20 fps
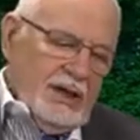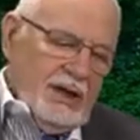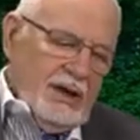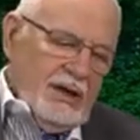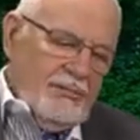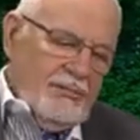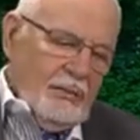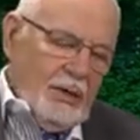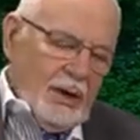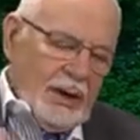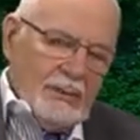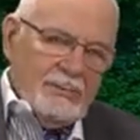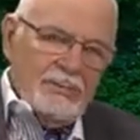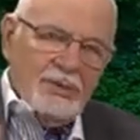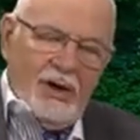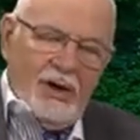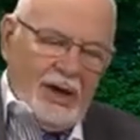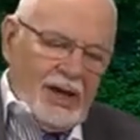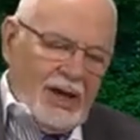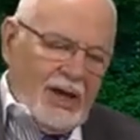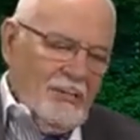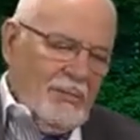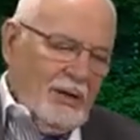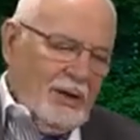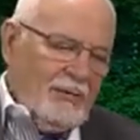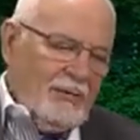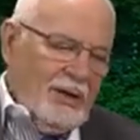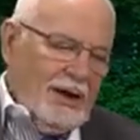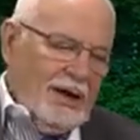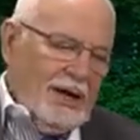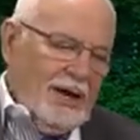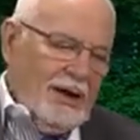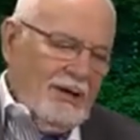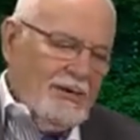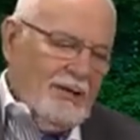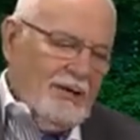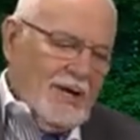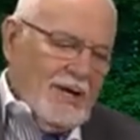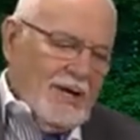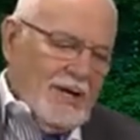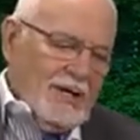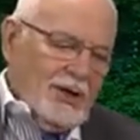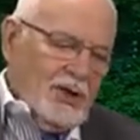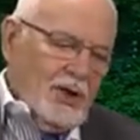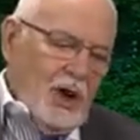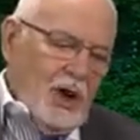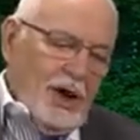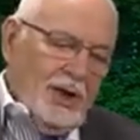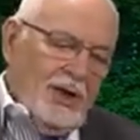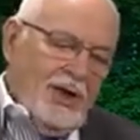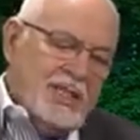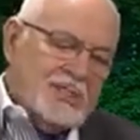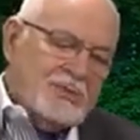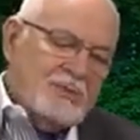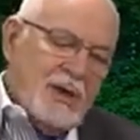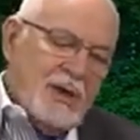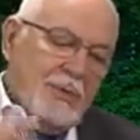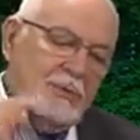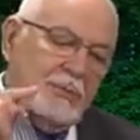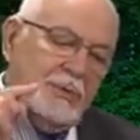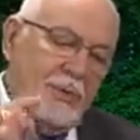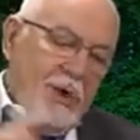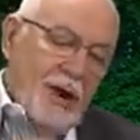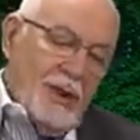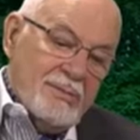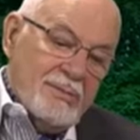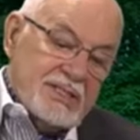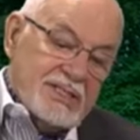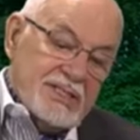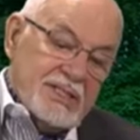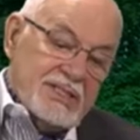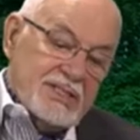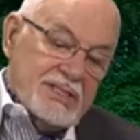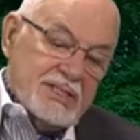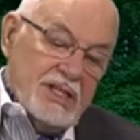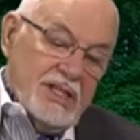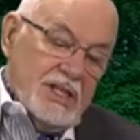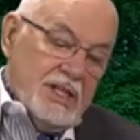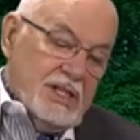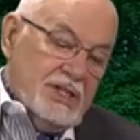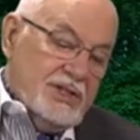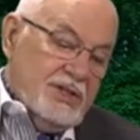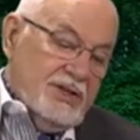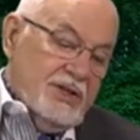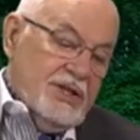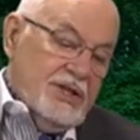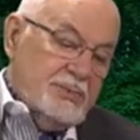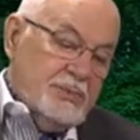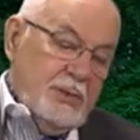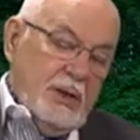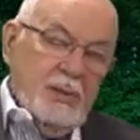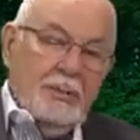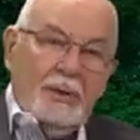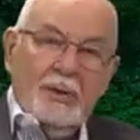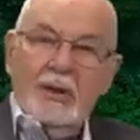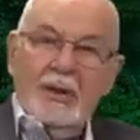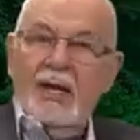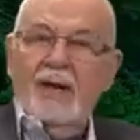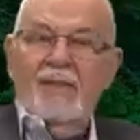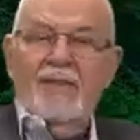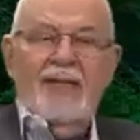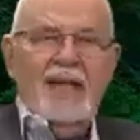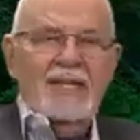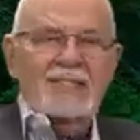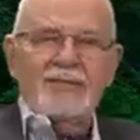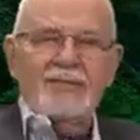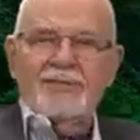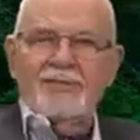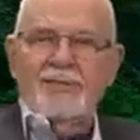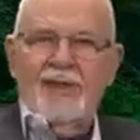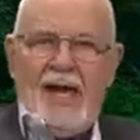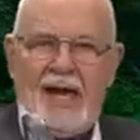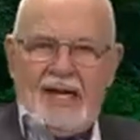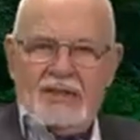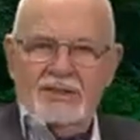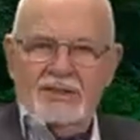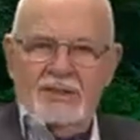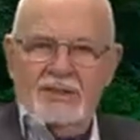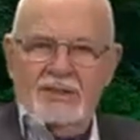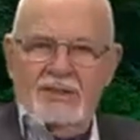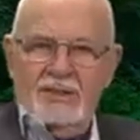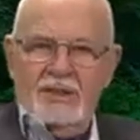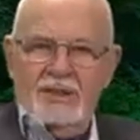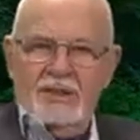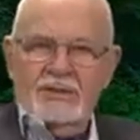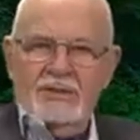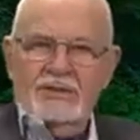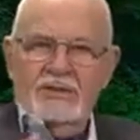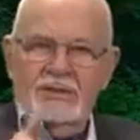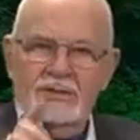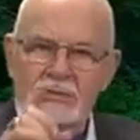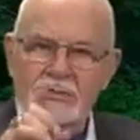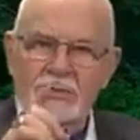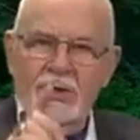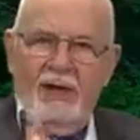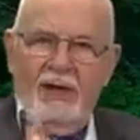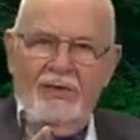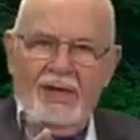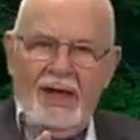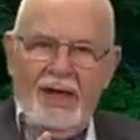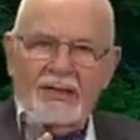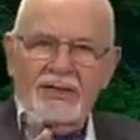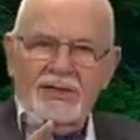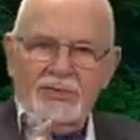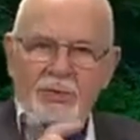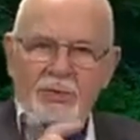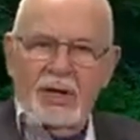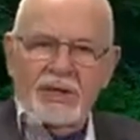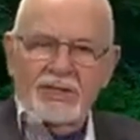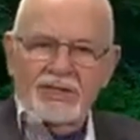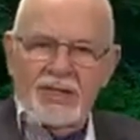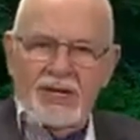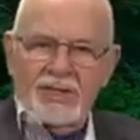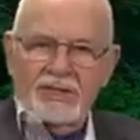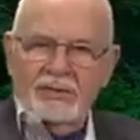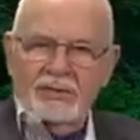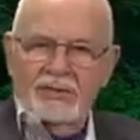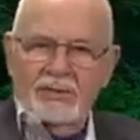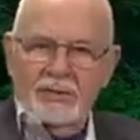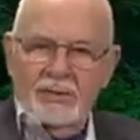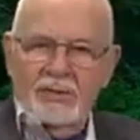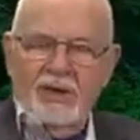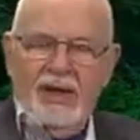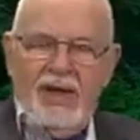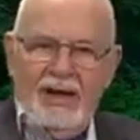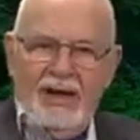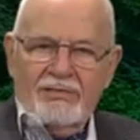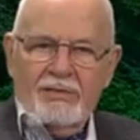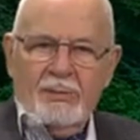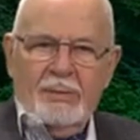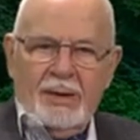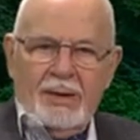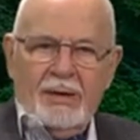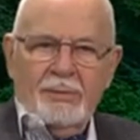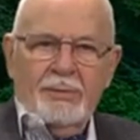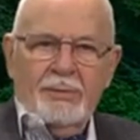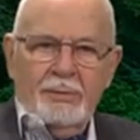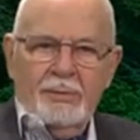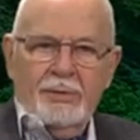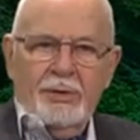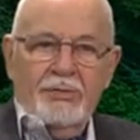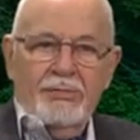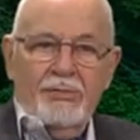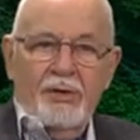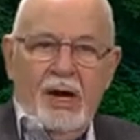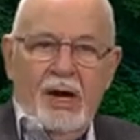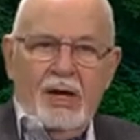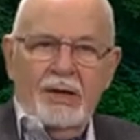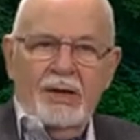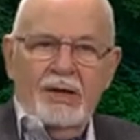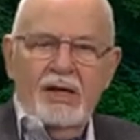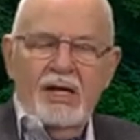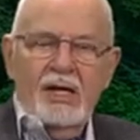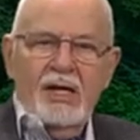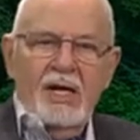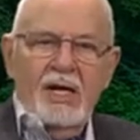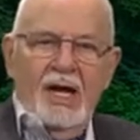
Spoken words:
on what I'm talking about right now. God has made promises to His people, and that's a fact. You know that as well as I do. You only have to pick up the Word of God and